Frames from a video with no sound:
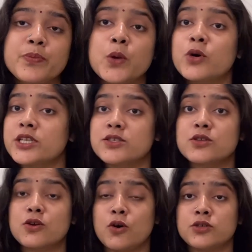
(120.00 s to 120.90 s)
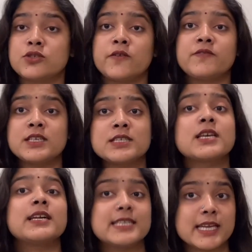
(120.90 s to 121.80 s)
What is the cost of this
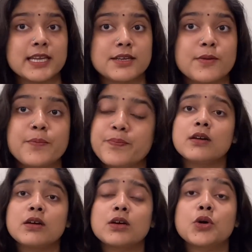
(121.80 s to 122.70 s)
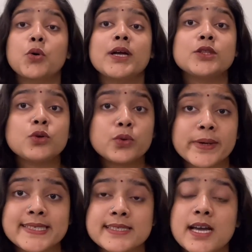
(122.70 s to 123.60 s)
ticket? Cuánto
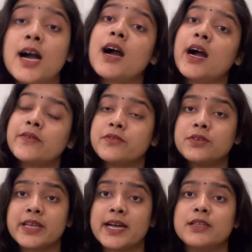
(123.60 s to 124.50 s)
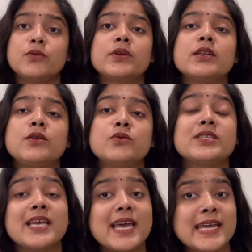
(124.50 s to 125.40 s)
cuesta? After that, you can use
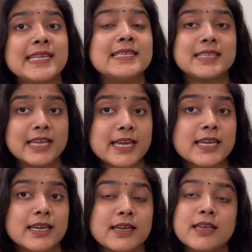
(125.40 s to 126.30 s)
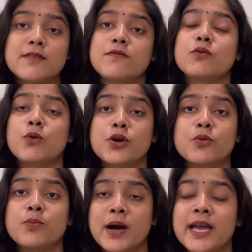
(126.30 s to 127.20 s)
anything. If you want to
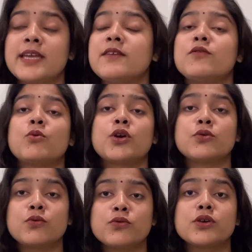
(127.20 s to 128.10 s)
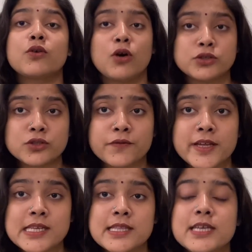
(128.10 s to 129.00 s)
buy, if you want to know the cost of
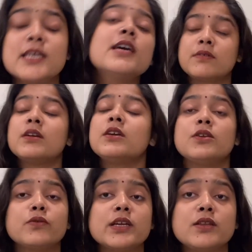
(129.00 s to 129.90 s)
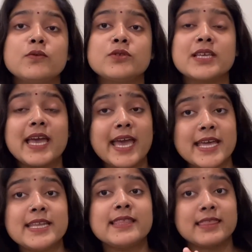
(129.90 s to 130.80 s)
anything, you can use
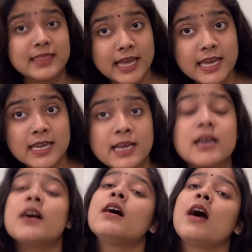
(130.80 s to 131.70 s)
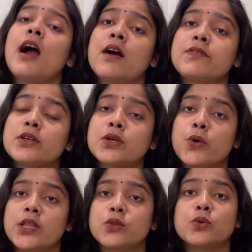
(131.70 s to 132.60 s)
anything after
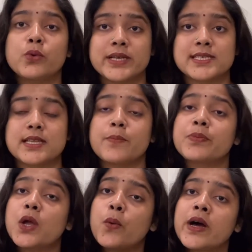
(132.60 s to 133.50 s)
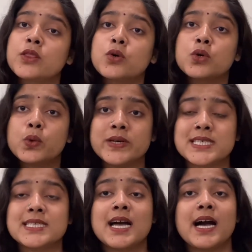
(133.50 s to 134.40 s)
cuánto cuesta. Cuánto
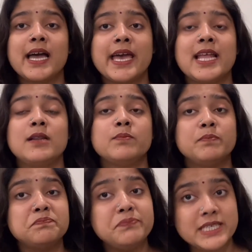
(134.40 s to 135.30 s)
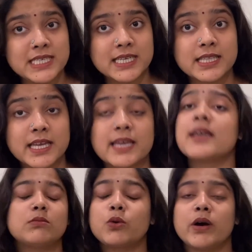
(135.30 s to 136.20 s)
cuesta el billete?
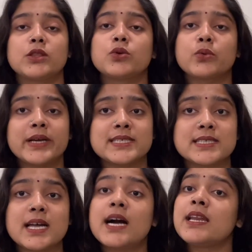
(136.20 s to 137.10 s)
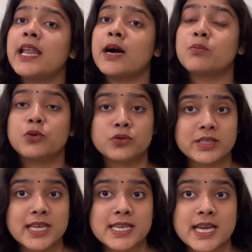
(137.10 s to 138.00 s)
Cuánto cuesta la
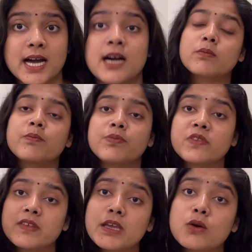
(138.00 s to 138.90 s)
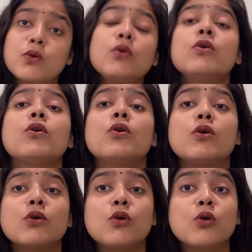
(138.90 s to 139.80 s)
botella? Cinco,
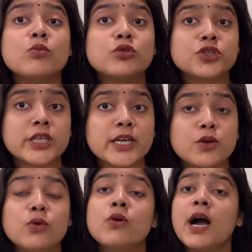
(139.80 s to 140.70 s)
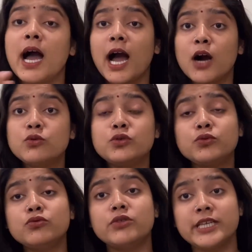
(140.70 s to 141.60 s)
cómo llego? How
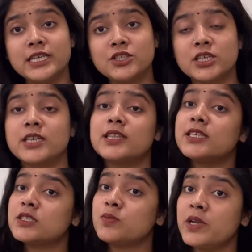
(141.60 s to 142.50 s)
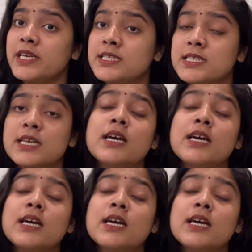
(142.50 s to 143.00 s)
to reach this place?